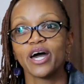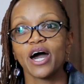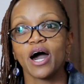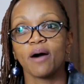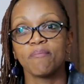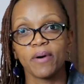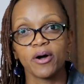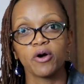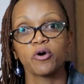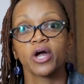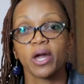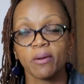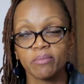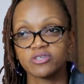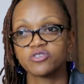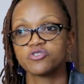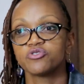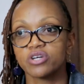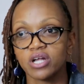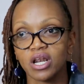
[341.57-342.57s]
A
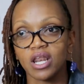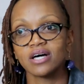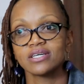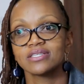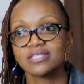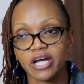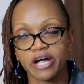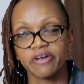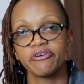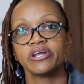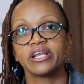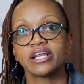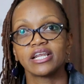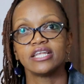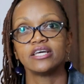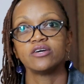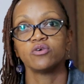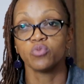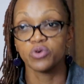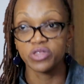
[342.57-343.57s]
biochemistry class
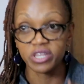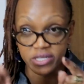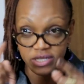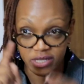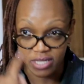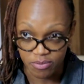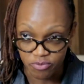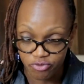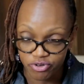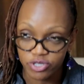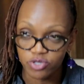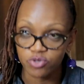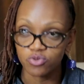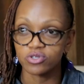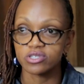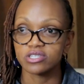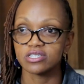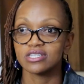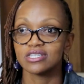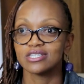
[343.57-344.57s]
currently with the same
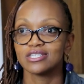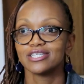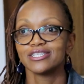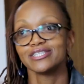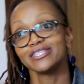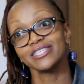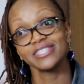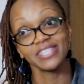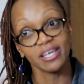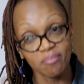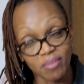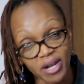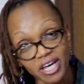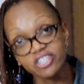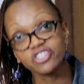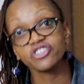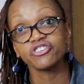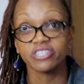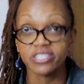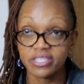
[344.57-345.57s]
resources, the same
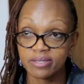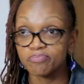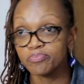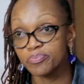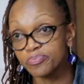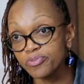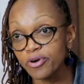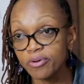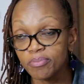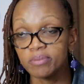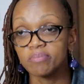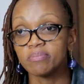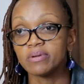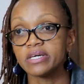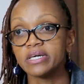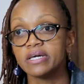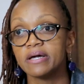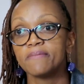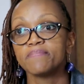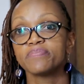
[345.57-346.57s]
lecturers
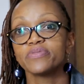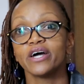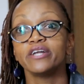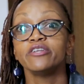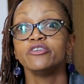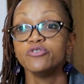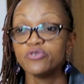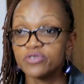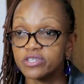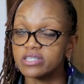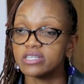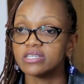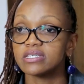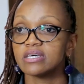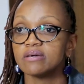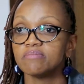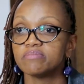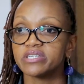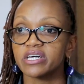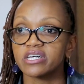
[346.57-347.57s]
probably, and using the
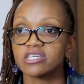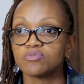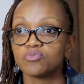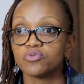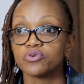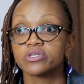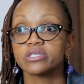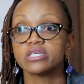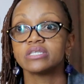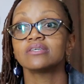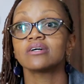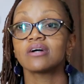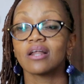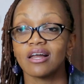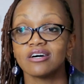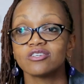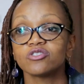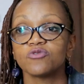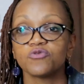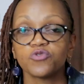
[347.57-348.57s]
same textbooks is a
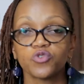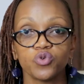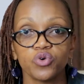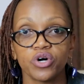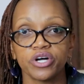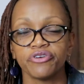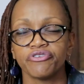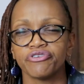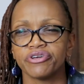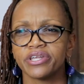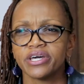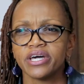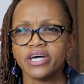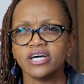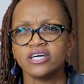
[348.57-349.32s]
class of 200.